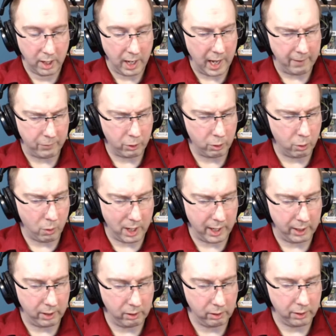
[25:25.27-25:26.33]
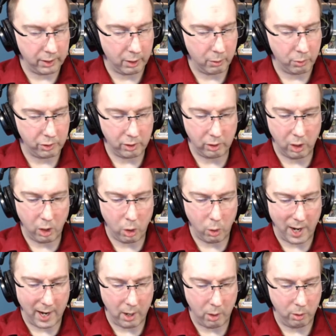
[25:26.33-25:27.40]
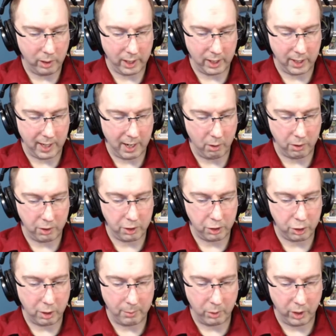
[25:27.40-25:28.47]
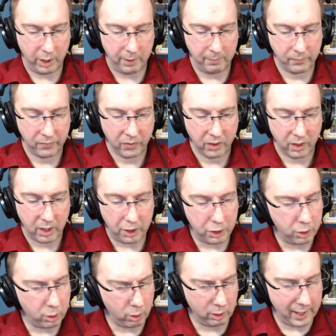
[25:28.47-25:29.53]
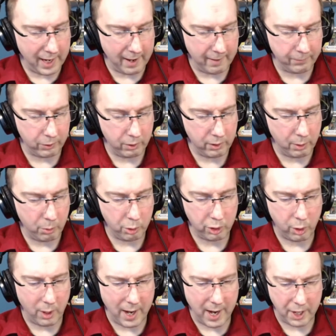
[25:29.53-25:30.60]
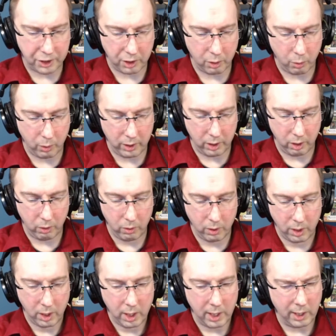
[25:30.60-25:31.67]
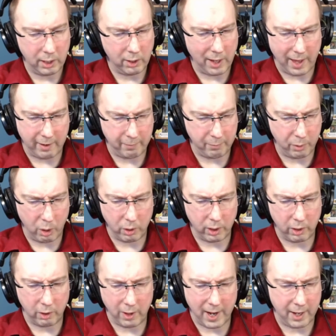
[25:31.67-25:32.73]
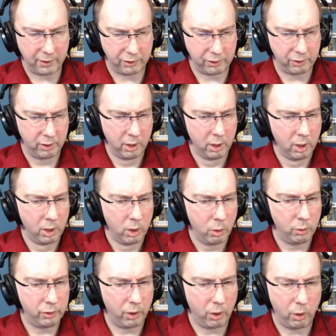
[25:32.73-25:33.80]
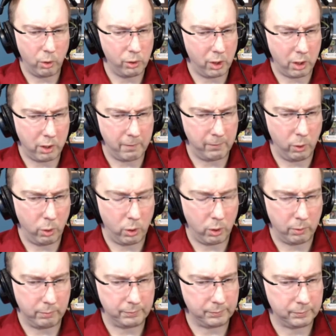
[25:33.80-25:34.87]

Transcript: After a while there was the low howl again out in the shrubbery, and shortly after there was a crash at the window, and a lot of broken glass was hurled on the floor.